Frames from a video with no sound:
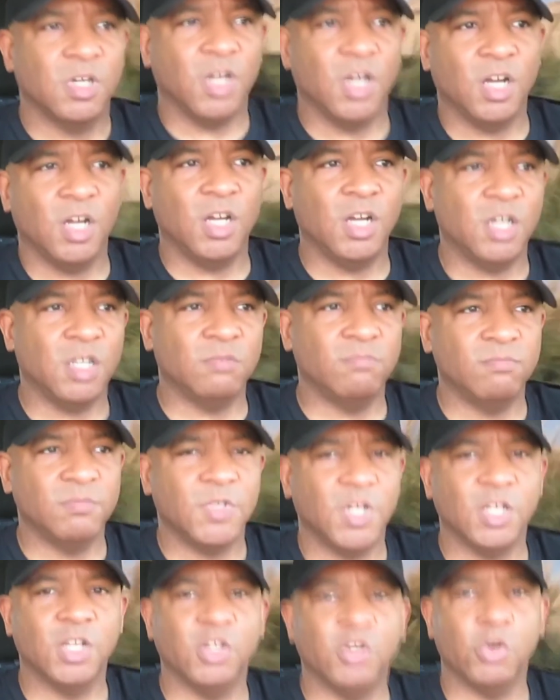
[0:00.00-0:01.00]

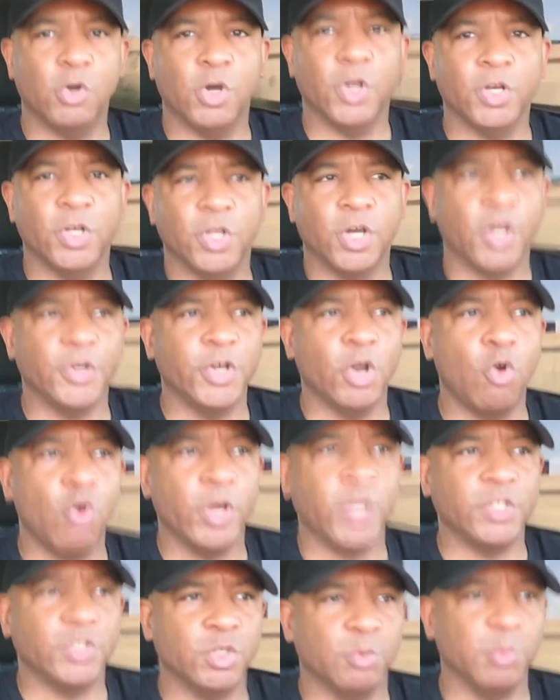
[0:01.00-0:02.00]
a little
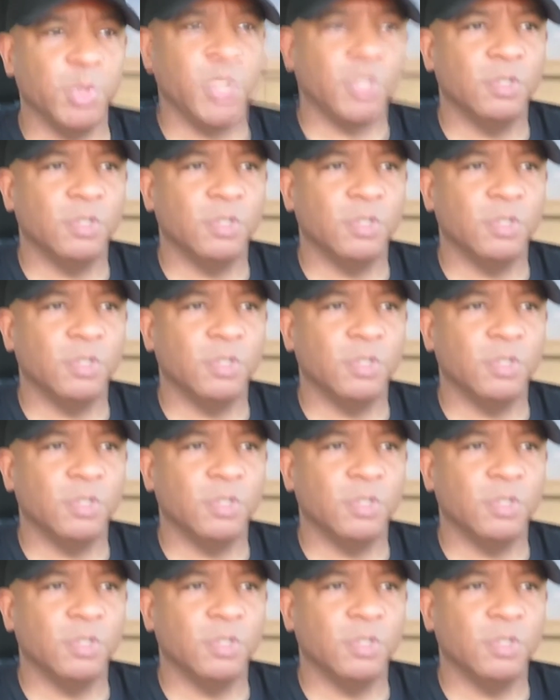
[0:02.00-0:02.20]
annoying to me.